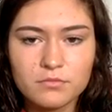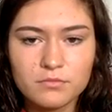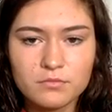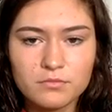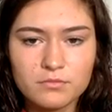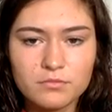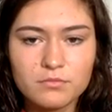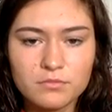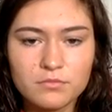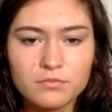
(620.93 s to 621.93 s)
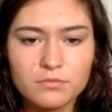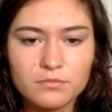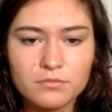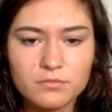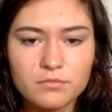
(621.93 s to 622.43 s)

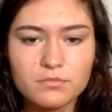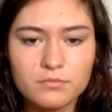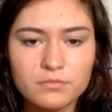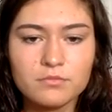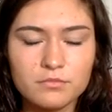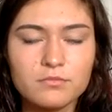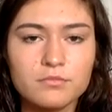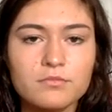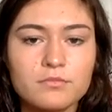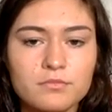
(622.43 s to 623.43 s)
[no speech]